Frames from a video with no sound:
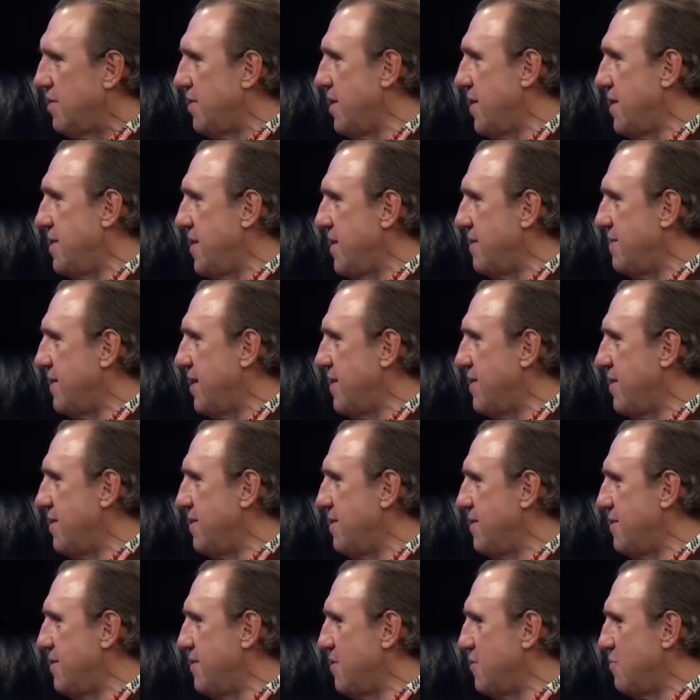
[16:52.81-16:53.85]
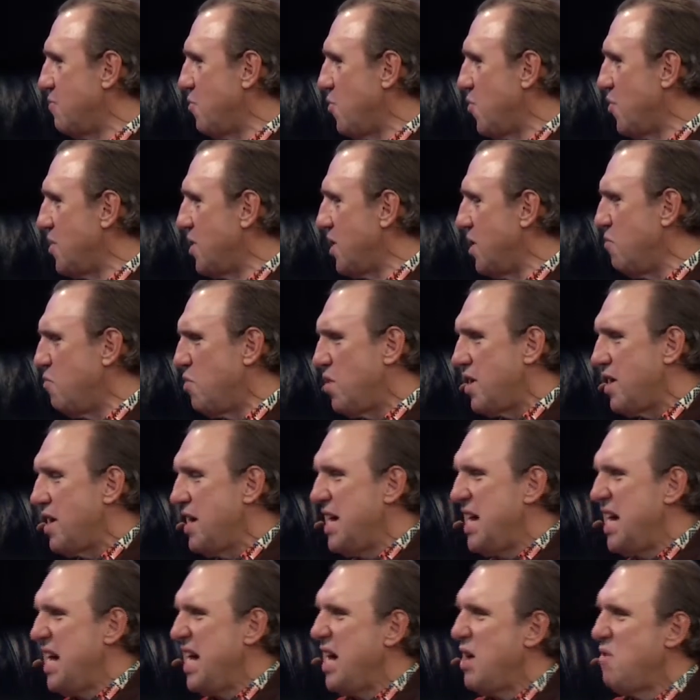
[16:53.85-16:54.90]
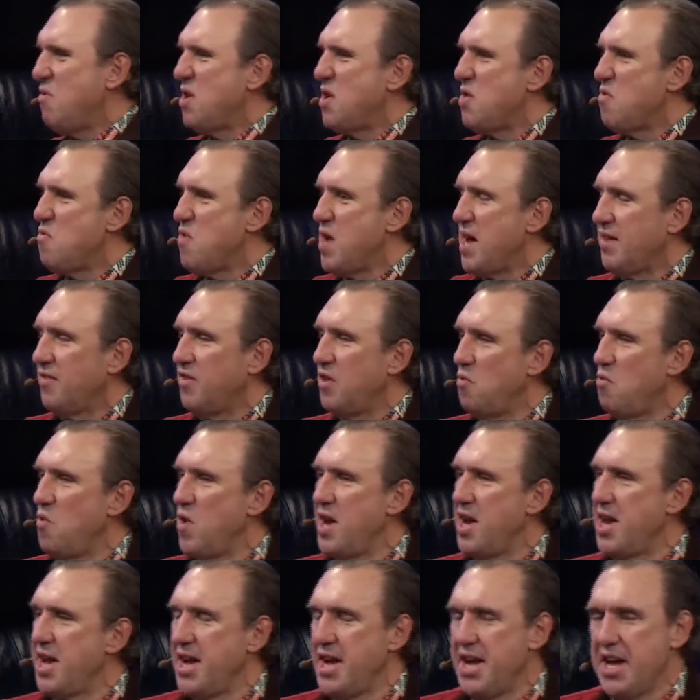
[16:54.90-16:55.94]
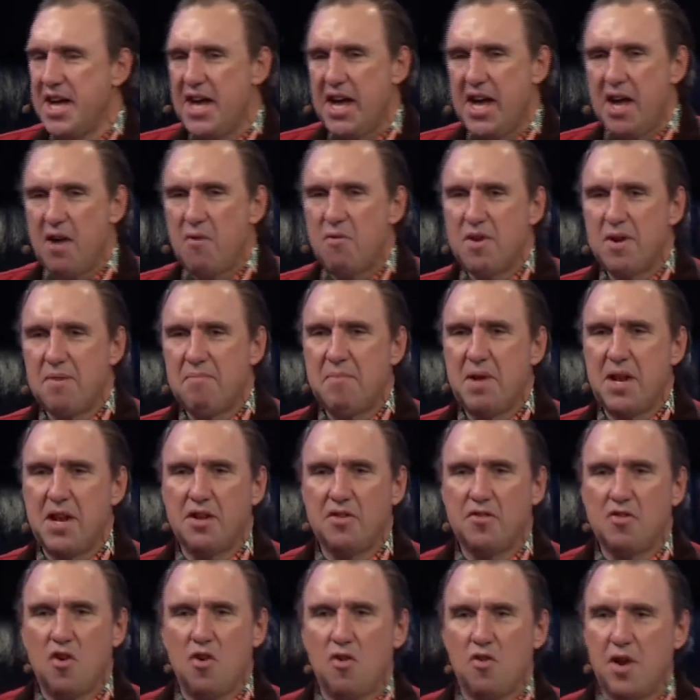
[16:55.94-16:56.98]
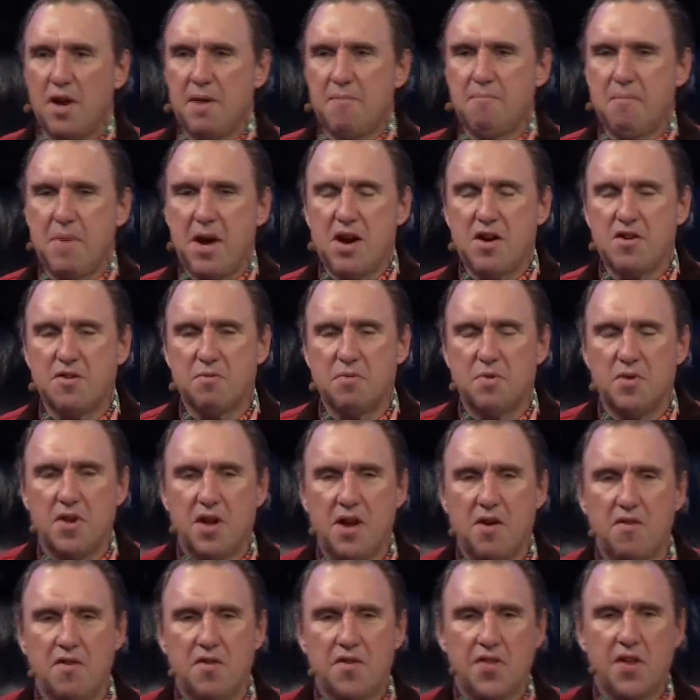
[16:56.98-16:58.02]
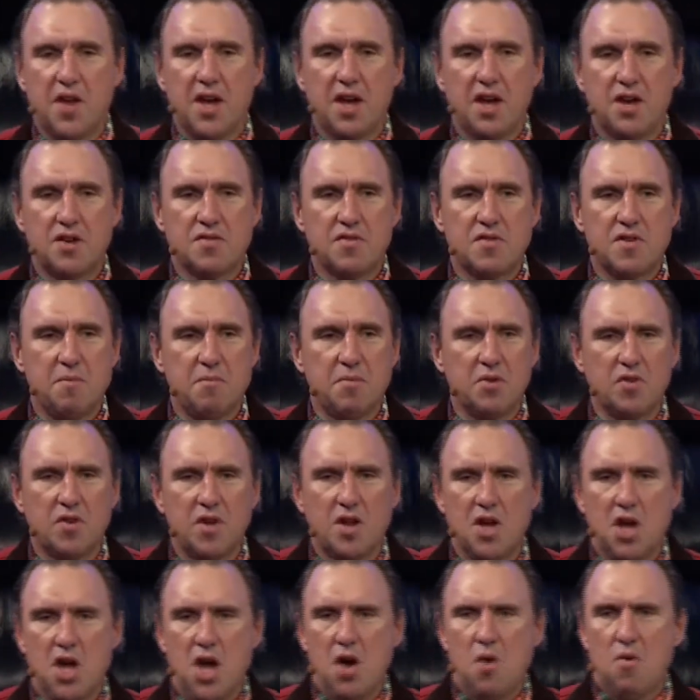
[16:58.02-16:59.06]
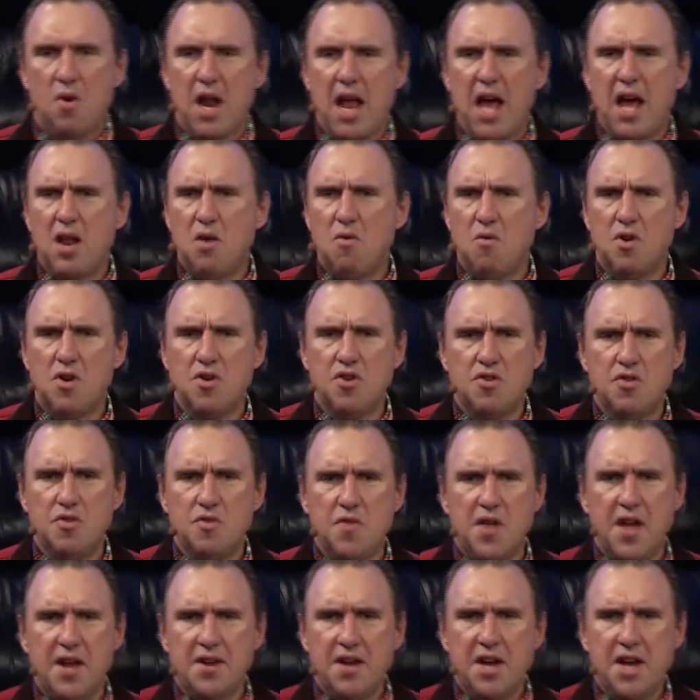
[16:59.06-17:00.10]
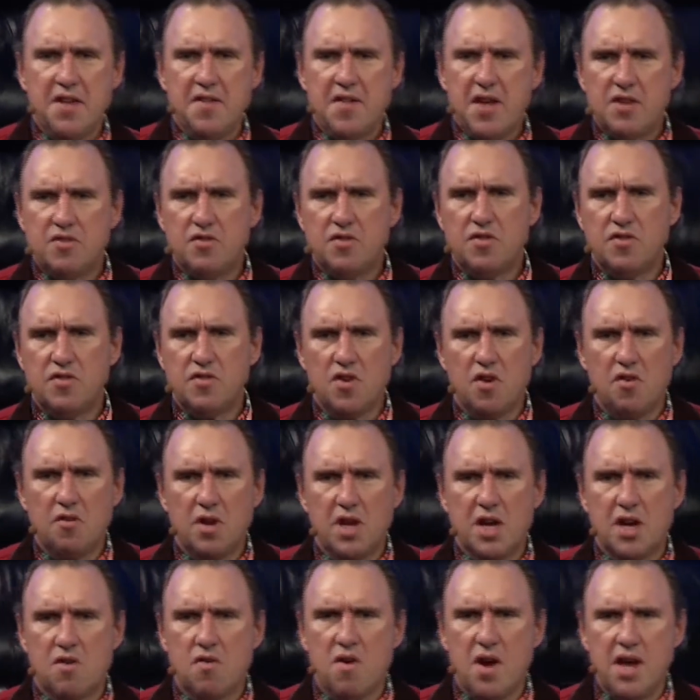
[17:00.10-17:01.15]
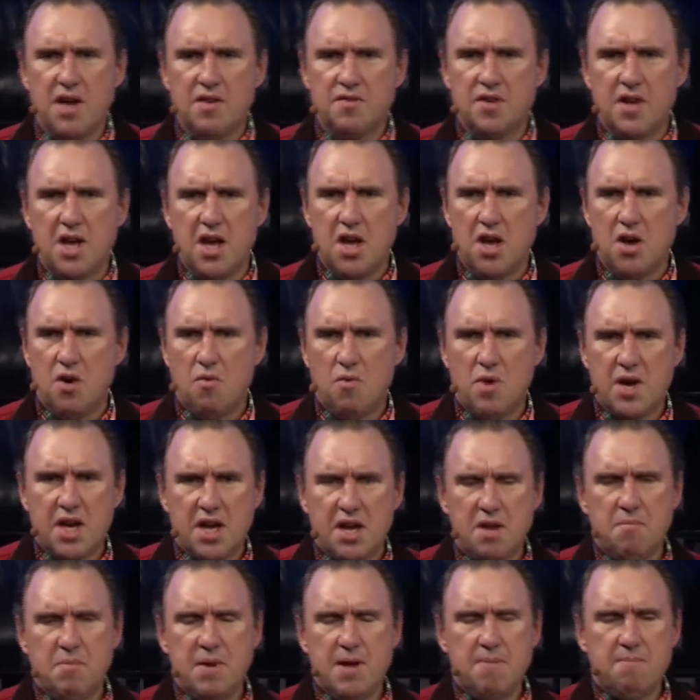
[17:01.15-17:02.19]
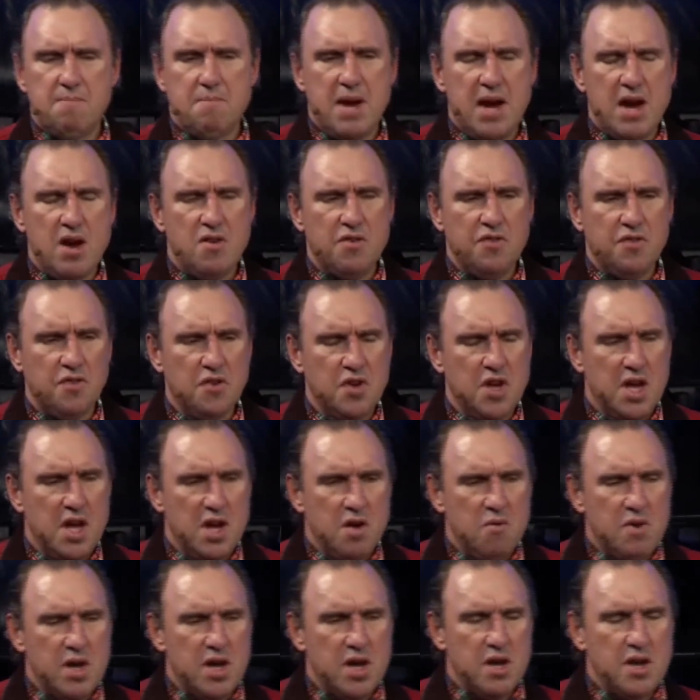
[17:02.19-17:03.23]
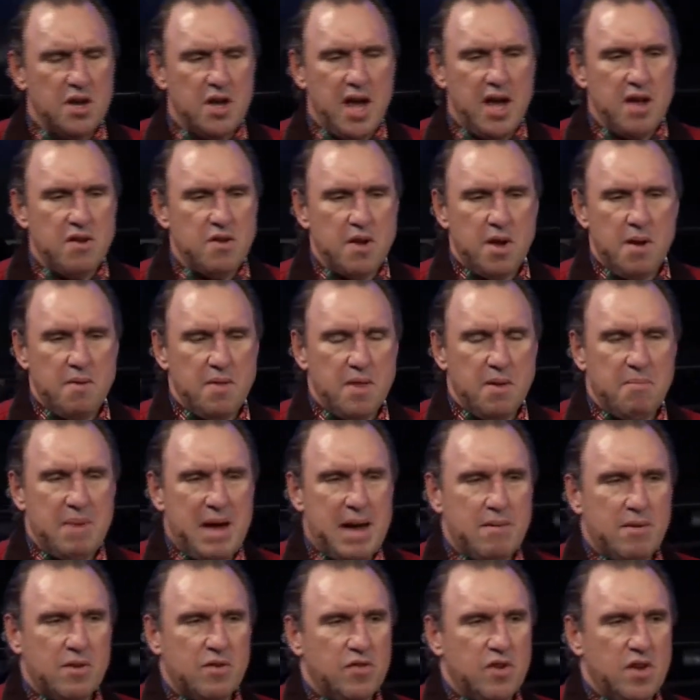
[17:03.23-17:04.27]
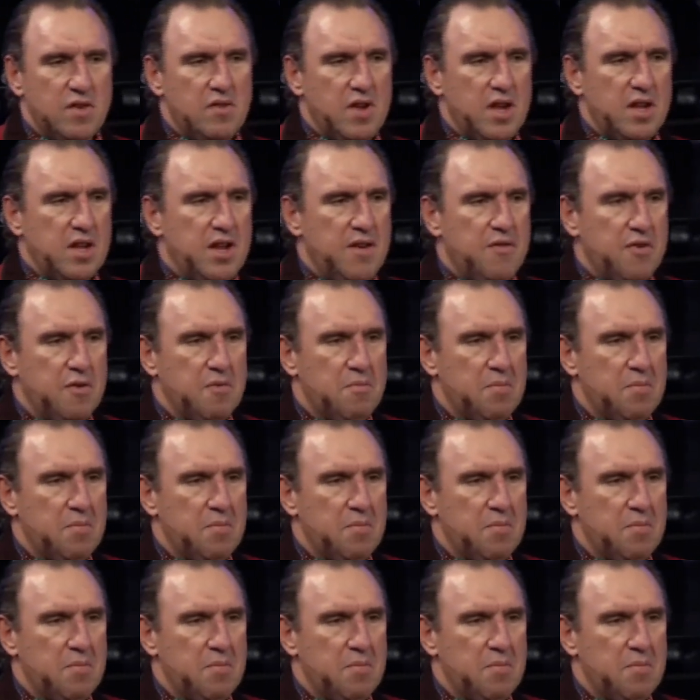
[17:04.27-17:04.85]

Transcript: it and they say, This is just water. It would, have, it would have wrecked the wedding. It would have been a total embarrassment to everything. Somebody said, Well, I don't want to do that. That's just totally crazy. We're going to be embarrassed. We, and, and the Bible says that if you